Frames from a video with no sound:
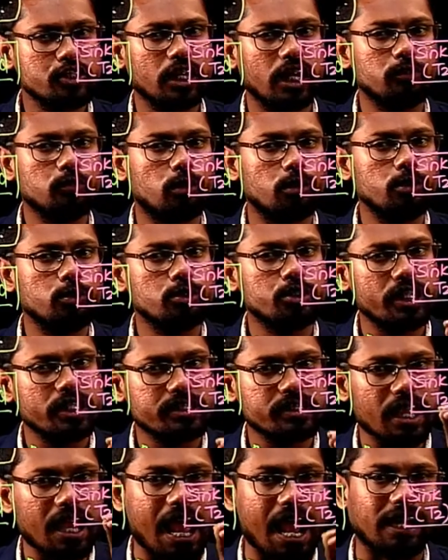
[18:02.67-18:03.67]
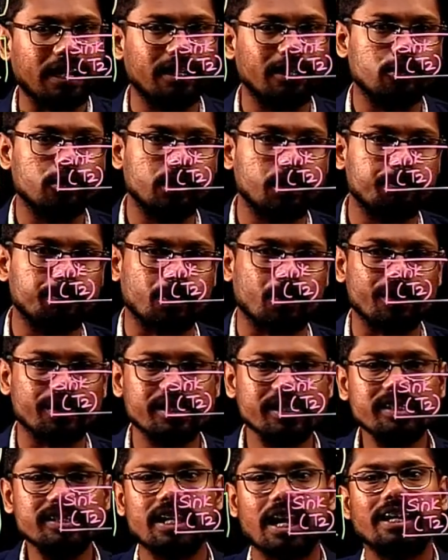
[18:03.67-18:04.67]
I want to just add into the
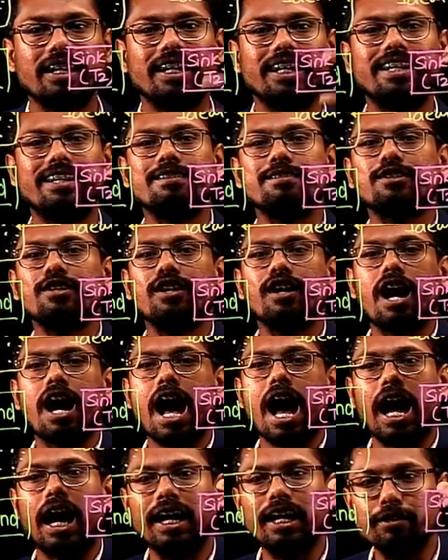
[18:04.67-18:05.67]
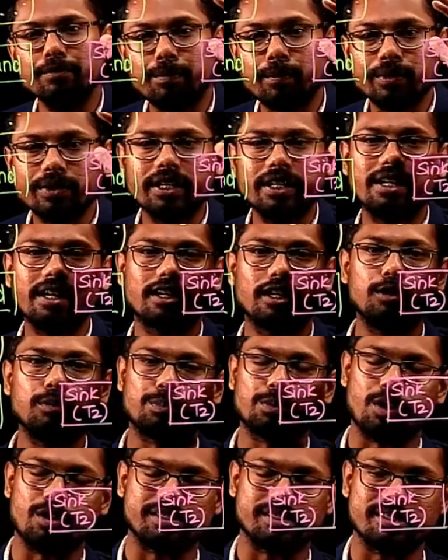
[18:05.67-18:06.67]
process that it is a hypothetical
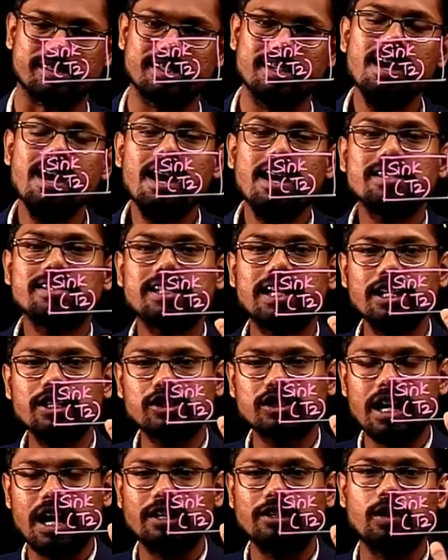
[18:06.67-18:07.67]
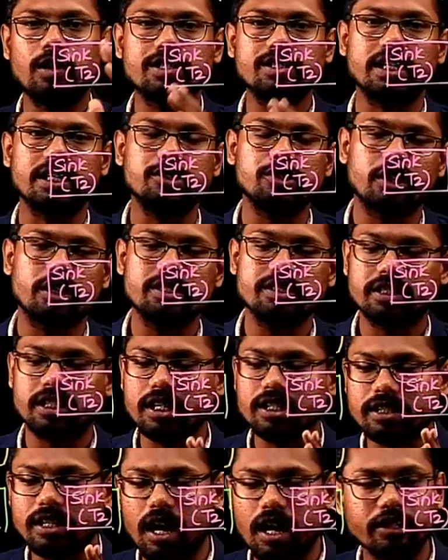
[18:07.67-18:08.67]
process. Such Carnot's engine,
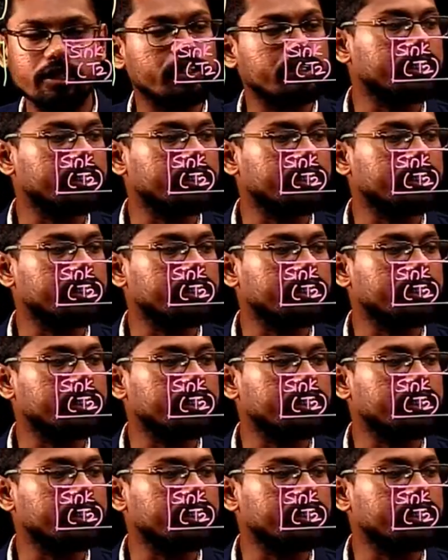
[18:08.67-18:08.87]
such Carnot